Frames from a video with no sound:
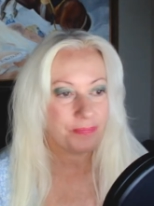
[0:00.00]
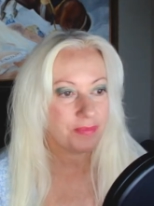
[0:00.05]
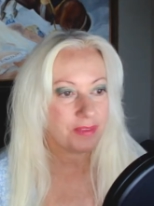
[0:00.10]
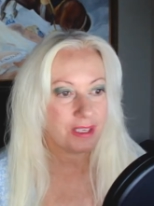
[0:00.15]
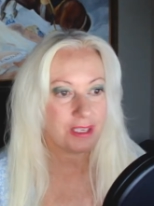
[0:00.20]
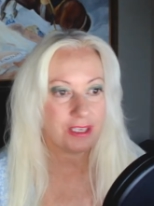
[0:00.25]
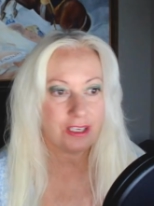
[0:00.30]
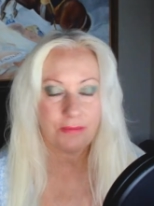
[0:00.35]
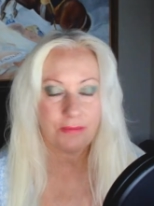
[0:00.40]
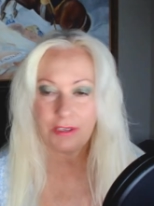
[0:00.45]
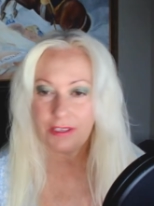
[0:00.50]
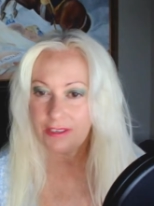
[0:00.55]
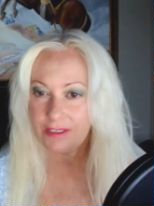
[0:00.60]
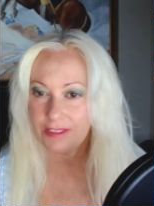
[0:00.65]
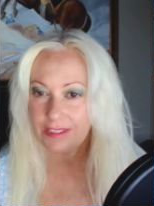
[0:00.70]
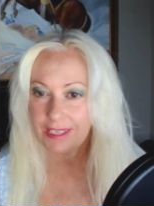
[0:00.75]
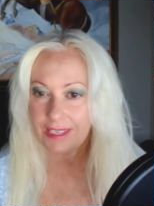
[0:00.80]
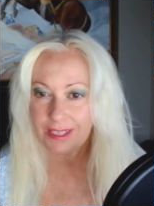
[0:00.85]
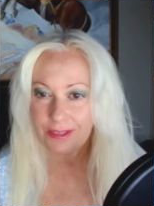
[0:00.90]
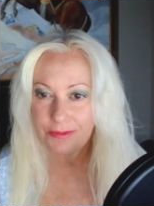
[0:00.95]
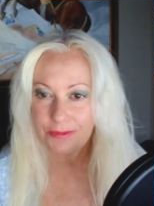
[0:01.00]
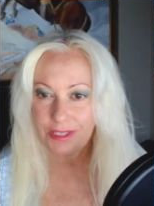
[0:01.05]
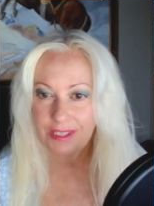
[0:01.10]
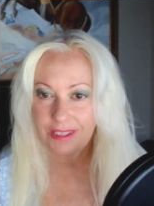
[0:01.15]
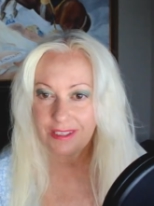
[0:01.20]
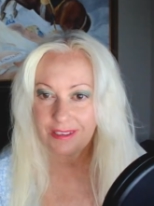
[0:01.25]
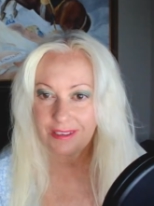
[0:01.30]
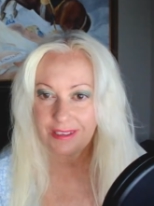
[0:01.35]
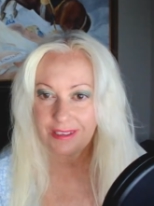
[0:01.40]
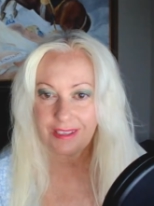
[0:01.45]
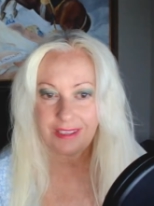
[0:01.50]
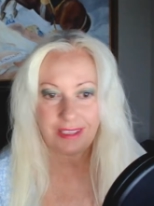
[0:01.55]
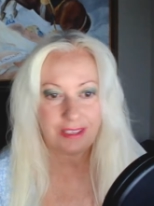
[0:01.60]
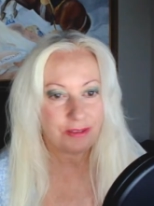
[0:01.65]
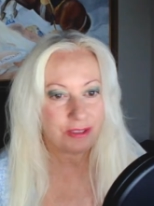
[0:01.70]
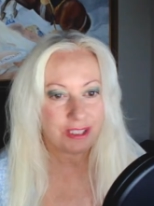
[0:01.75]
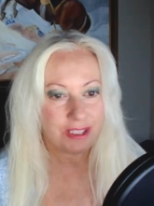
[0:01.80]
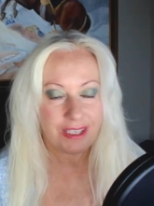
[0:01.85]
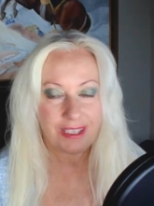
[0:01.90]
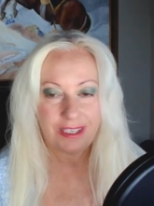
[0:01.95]
Then you'll be in your second week. And then
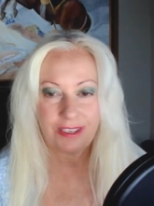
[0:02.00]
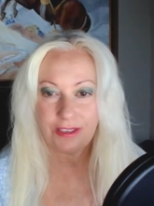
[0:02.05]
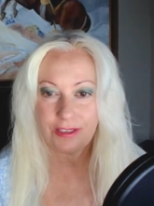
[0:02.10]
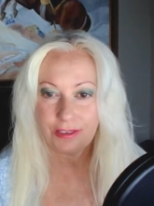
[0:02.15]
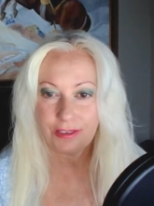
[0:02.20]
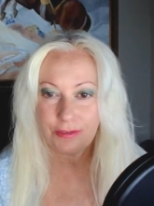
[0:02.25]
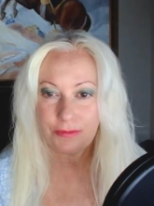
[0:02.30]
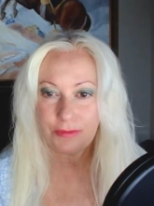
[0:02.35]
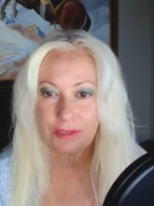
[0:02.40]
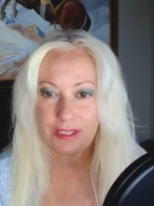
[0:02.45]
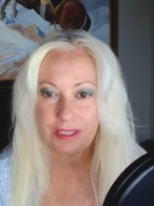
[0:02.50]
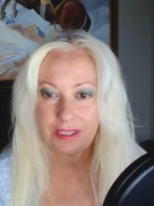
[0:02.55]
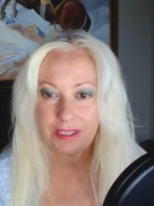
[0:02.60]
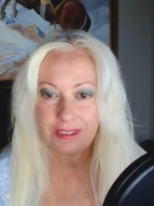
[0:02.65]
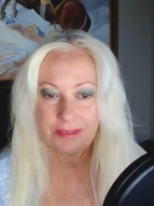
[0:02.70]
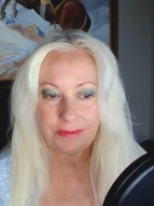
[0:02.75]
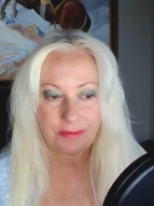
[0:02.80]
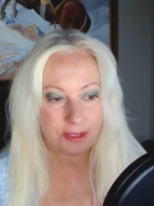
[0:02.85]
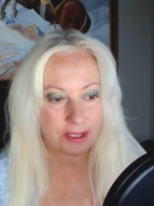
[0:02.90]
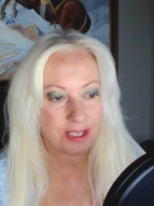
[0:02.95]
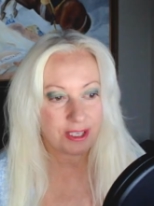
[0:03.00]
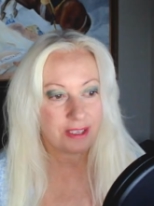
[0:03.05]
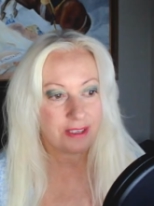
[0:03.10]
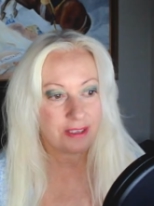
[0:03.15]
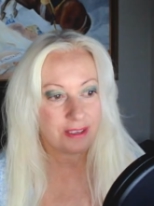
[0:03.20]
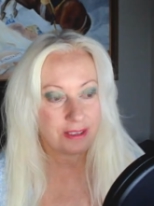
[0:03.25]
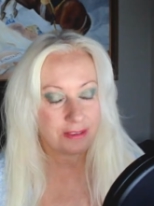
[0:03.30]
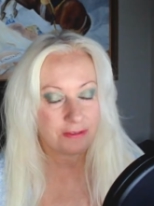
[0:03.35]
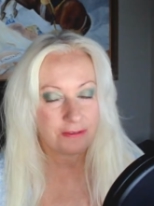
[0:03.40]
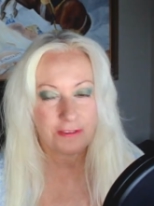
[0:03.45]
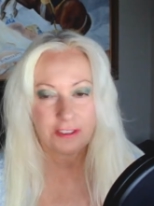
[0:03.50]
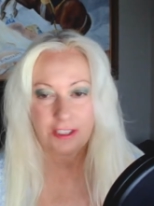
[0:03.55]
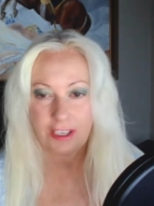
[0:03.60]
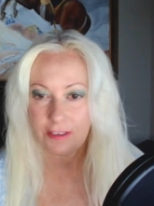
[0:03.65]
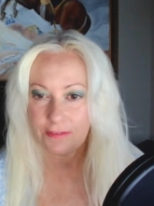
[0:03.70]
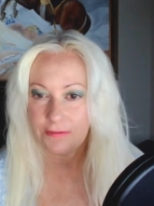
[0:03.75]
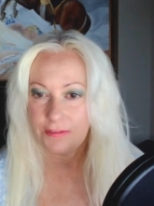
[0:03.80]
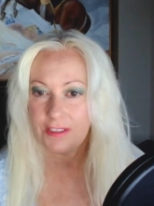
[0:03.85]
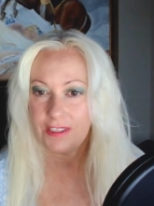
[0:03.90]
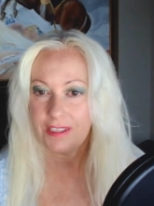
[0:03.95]
once you hit your third week, boy, you're going to
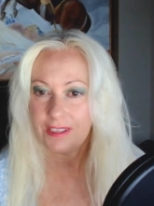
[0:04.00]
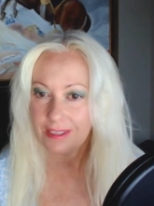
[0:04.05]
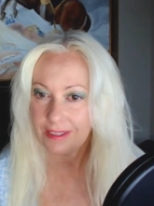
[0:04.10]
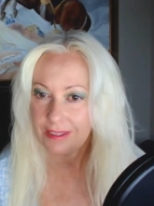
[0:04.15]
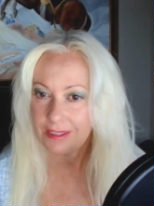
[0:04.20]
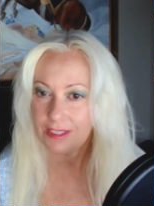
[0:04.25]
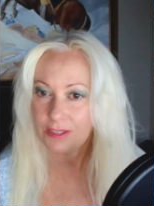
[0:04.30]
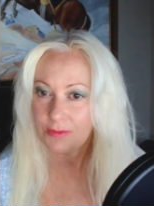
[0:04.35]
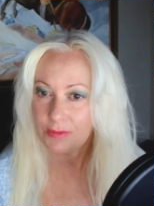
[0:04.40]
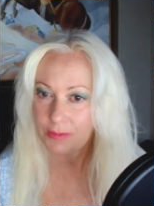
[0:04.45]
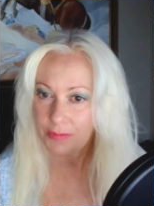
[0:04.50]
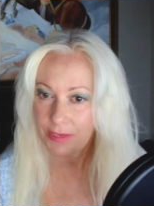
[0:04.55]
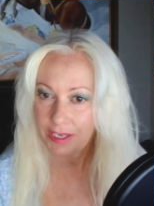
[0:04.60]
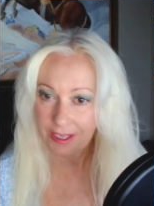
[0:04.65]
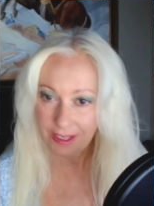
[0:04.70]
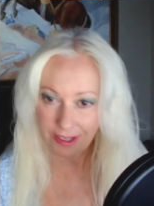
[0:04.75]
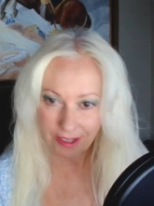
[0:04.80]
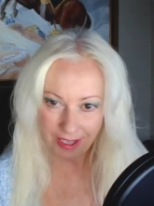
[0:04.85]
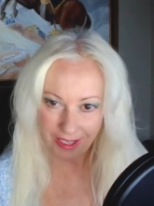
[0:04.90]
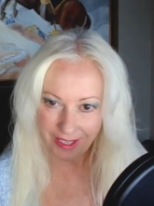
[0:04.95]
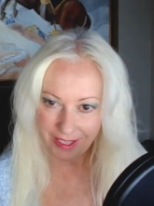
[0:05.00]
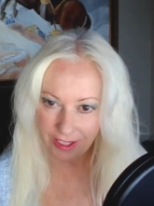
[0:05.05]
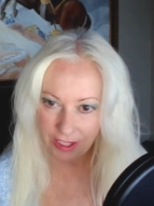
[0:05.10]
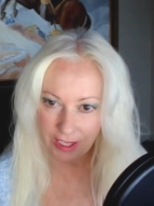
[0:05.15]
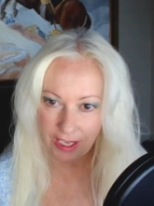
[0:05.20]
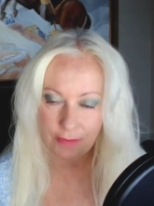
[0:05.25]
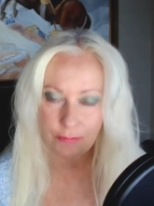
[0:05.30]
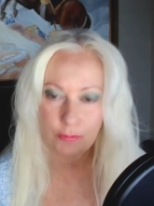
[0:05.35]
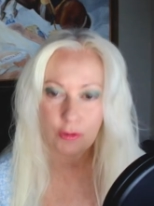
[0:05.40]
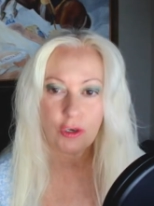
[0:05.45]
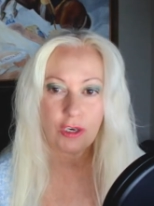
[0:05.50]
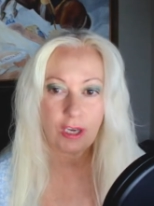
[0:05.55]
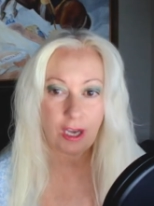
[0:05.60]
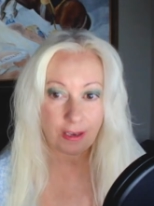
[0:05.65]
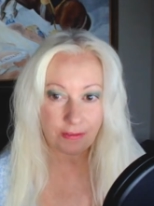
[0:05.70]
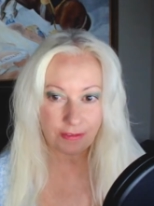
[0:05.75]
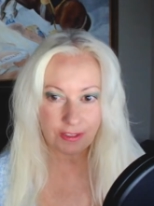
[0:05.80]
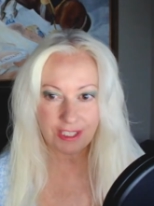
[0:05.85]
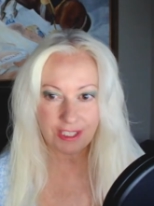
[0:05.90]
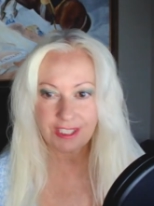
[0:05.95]
start feeling a little bit better and you'll have more
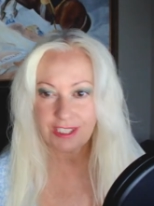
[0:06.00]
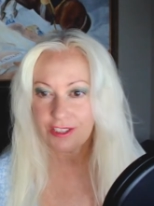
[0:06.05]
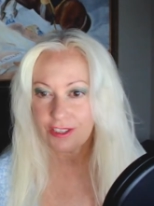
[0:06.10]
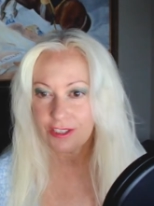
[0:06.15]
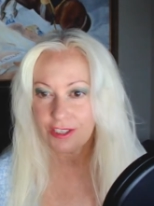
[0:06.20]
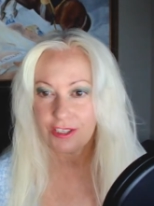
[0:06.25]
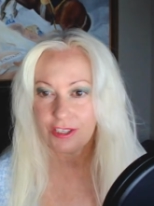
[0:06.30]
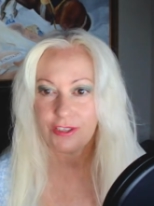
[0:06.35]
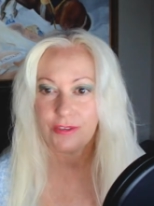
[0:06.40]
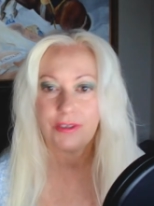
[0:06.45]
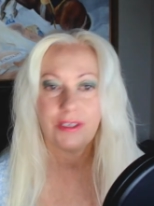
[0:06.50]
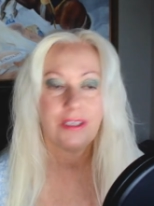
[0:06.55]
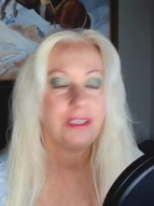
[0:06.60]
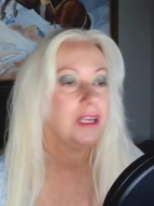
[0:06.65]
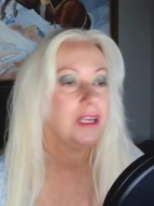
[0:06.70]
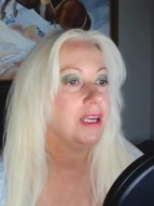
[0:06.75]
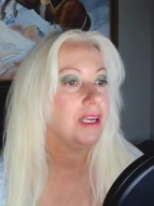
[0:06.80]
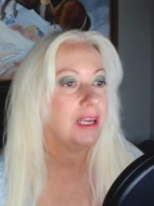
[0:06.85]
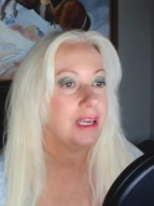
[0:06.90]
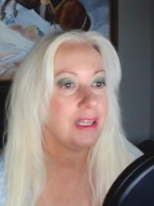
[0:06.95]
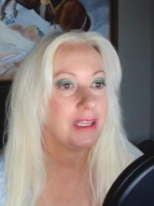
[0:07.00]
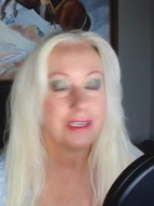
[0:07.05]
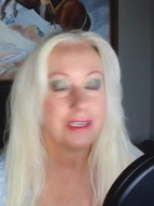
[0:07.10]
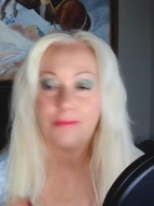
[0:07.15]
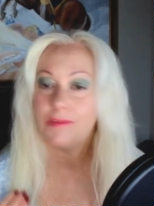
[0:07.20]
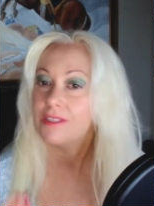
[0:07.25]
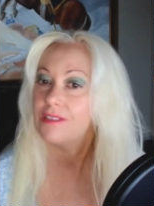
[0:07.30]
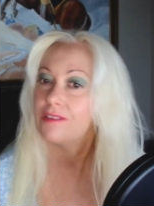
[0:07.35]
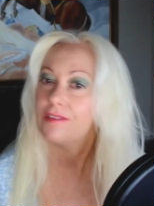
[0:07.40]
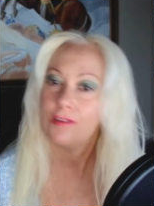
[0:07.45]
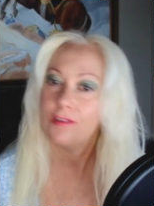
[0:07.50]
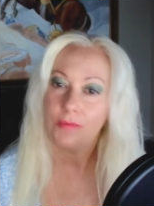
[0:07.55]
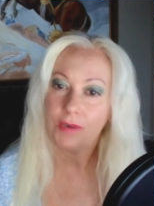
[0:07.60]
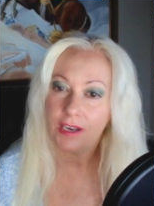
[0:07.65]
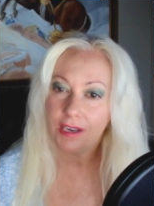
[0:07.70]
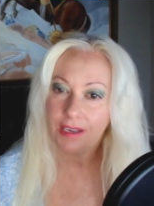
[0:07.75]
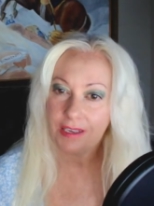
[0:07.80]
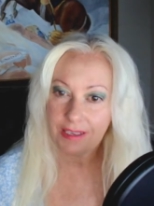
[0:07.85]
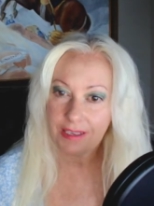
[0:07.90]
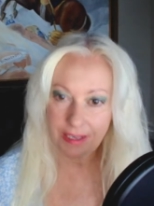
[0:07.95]
confidence that you're going to do it. And then a month will go
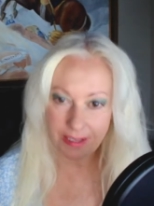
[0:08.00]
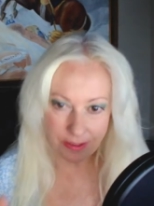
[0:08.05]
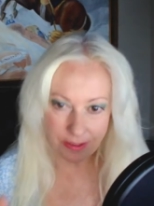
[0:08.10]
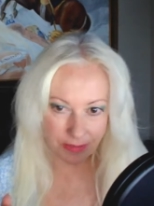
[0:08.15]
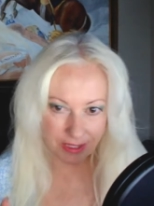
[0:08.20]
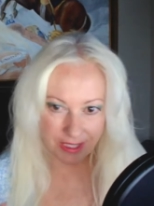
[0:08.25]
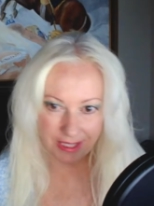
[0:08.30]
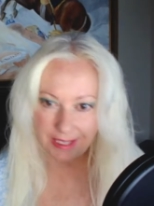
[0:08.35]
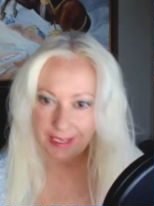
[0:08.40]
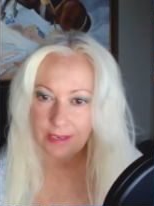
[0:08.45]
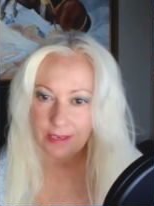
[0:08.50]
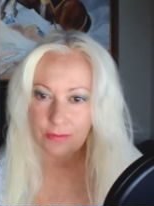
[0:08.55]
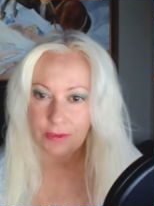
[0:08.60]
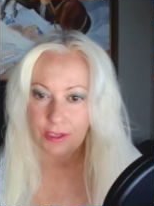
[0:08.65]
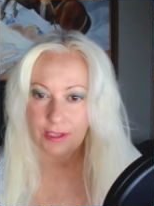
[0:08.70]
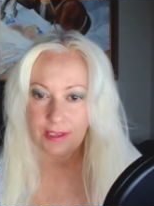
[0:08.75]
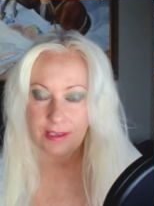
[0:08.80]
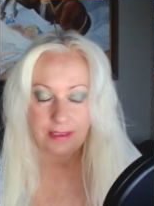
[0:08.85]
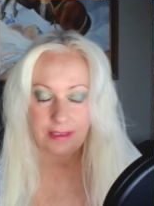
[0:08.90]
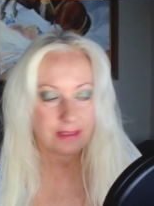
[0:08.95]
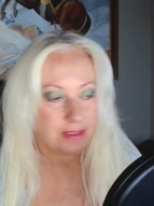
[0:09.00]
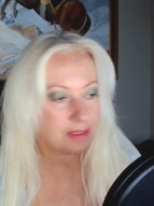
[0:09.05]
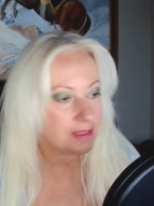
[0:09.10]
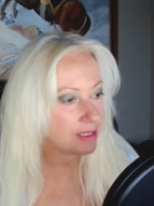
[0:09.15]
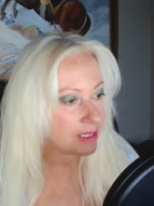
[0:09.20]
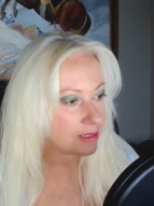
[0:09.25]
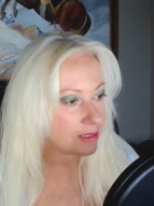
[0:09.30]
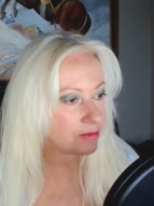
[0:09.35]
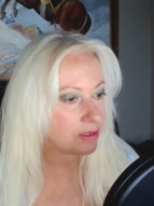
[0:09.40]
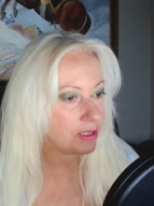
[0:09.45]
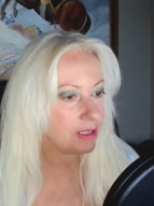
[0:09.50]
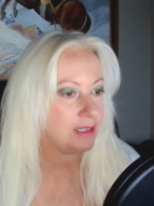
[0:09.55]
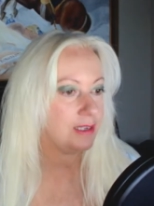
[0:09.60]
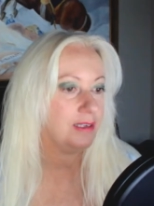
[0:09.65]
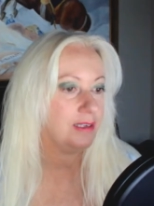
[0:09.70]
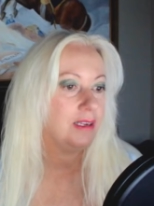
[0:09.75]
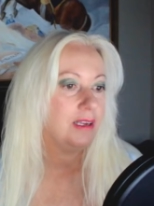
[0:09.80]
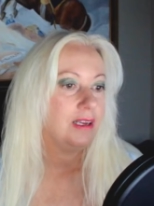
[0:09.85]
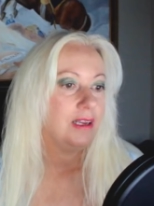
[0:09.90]
by and you'll be done with it. Done with it.